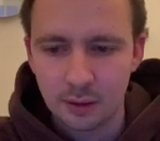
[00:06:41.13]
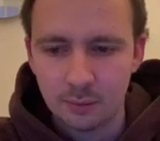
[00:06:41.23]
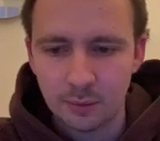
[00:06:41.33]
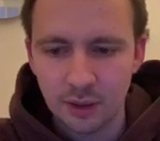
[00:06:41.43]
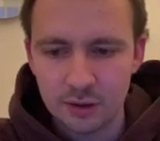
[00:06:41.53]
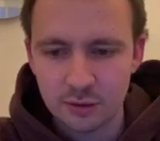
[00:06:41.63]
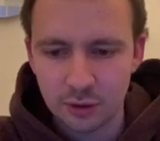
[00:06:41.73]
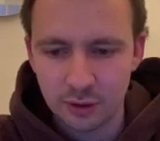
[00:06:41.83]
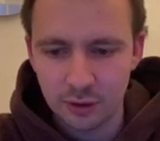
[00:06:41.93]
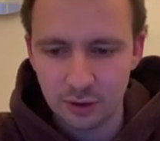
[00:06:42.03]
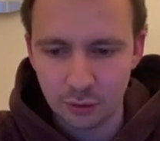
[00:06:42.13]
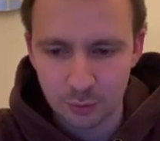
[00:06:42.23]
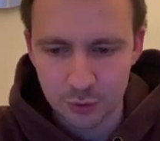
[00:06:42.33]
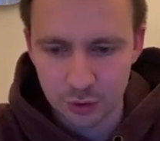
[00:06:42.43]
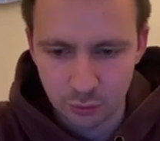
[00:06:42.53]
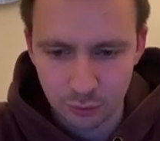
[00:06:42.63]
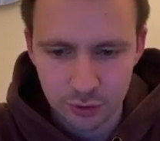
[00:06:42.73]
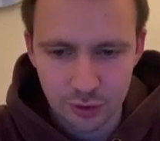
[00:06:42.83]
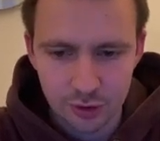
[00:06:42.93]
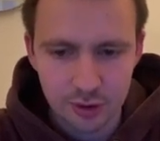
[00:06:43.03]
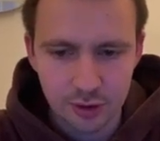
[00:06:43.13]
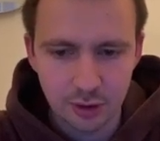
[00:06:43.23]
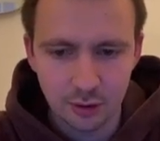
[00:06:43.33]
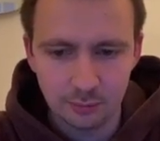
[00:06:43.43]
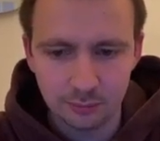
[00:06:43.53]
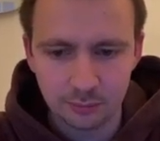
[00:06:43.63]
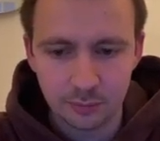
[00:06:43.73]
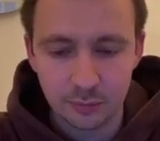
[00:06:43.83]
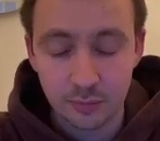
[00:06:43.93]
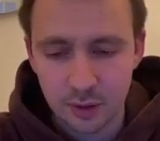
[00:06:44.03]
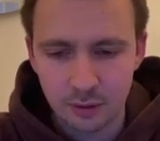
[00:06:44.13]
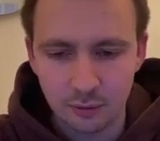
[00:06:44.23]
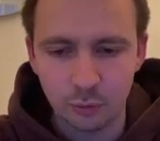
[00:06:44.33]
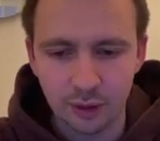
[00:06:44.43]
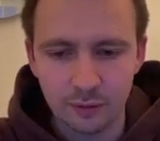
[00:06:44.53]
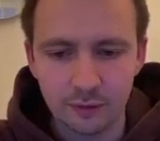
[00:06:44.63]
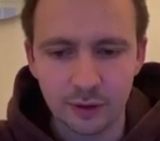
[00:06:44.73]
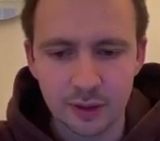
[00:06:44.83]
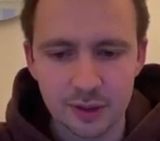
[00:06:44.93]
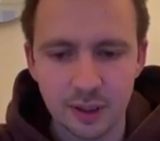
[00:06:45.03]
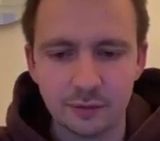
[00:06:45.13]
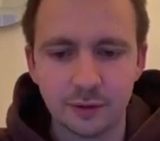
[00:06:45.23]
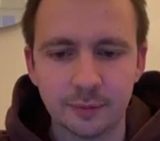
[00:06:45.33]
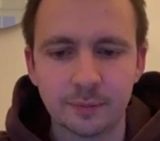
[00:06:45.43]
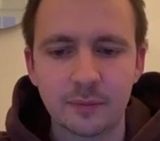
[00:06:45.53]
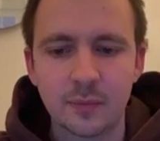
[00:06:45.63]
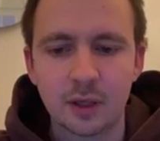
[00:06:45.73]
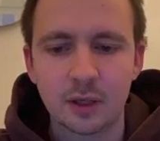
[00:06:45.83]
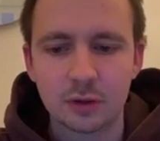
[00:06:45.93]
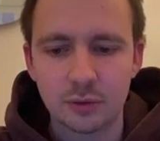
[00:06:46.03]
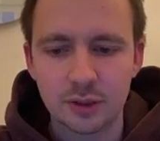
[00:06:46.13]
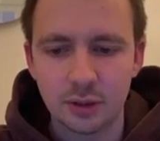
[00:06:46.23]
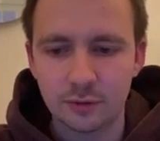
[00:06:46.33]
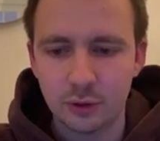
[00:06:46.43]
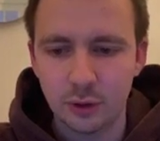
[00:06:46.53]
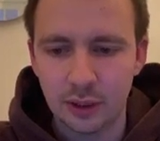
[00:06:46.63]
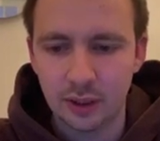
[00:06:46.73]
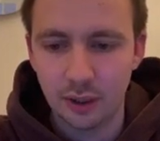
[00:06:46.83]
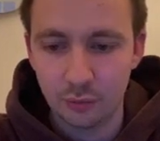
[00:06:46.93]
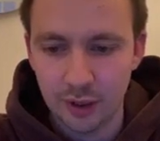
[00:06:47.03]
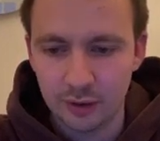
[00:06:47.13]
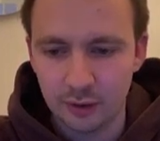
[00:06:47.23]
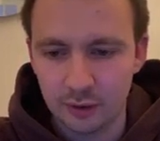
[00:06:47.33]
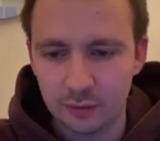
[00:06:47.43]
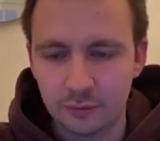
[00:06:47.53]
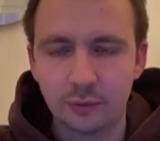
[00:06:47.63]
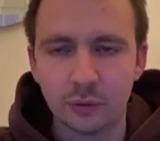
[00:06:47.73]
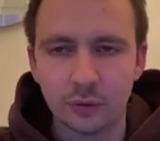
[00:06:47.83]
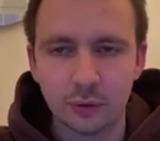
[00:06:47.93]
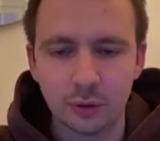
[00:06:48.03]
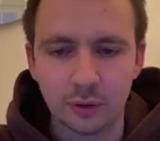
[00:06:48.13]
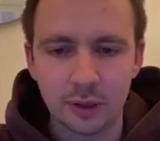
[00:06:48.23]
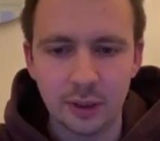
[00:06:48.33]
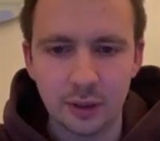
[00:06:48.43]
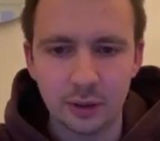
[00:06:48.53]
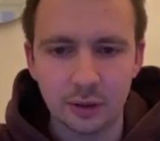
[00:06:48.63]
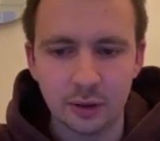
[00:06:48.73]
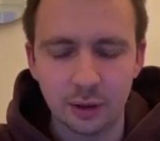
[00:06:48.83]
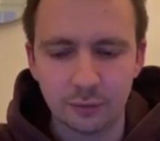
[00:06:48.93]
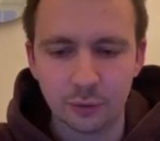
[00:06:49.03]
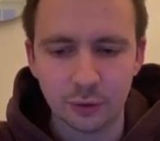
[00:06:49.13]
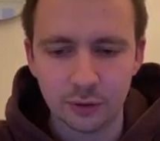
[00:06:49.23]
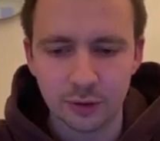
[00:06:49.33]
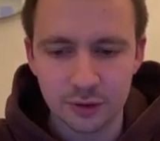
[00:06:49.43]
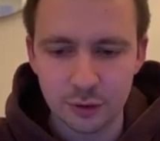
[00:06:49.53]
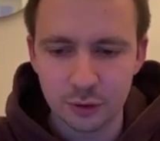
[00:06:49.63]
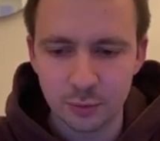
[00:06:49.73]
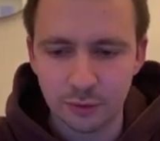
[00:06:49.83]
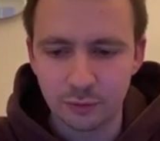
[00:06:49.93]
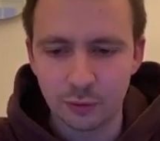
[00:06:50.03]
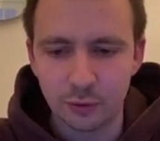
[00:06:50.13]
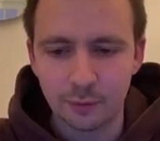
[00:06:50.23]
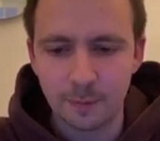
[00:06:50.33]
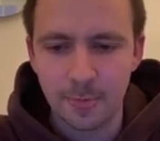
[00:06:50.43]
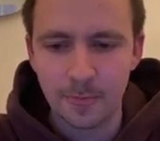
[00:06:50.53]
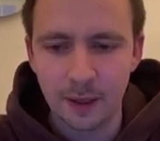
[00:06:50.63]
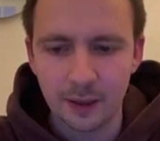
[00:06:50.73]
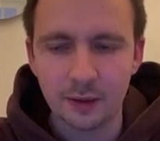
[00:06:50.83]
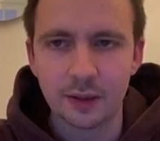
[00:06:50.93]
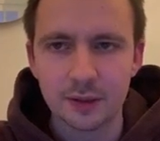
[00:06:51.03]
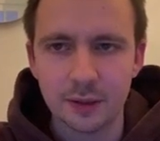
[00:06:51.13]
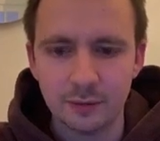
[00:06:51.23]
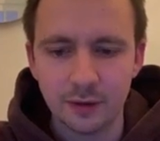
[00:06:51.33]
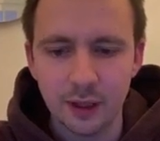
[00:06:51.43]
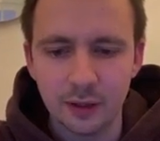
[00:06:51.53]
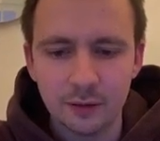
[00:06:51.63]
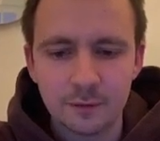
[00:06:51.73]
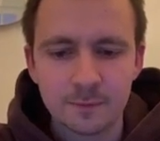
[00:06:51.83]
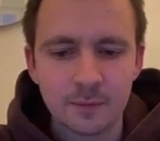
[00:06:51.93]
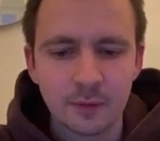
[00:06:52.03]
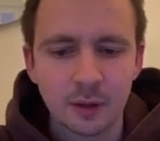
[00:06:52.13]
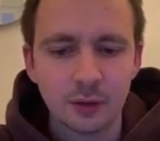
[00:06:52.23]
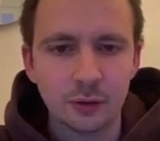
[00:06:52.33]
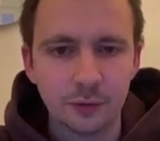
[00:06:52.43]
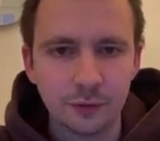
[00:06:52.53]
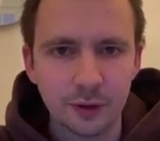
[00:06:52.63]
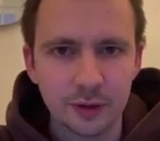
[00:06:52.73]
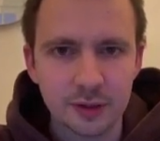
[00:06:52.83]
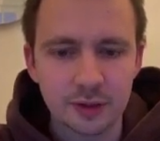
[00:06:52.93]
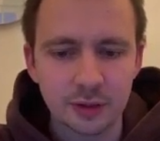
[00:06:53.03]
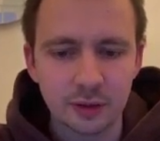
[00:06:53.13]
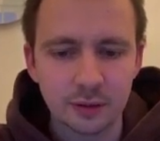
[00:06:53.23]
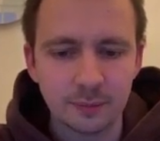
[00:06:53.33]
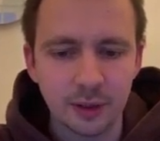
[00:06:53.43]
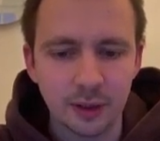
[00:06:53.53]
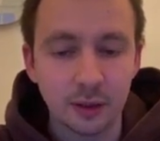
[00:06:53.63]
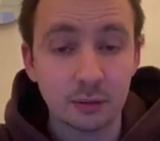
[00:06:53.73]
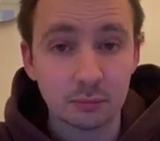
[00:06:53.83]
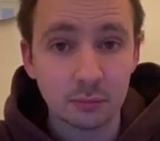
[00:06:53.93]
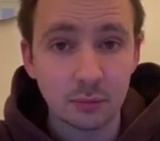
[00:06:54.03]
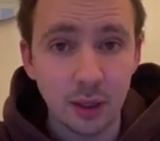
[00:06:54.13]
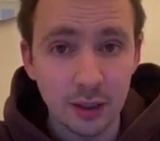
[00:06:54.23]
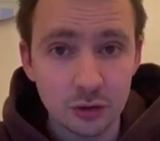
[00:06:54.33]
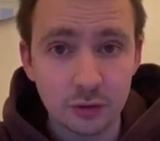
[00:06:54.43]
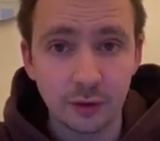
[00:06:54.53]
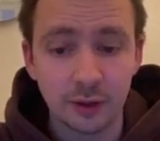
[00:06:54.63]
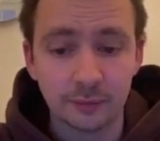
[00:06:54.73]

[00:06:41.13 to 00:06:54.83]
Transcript: But let's look at the other option, which is definitely safer. So instead of going directly for for knight takes e5, you first play h3.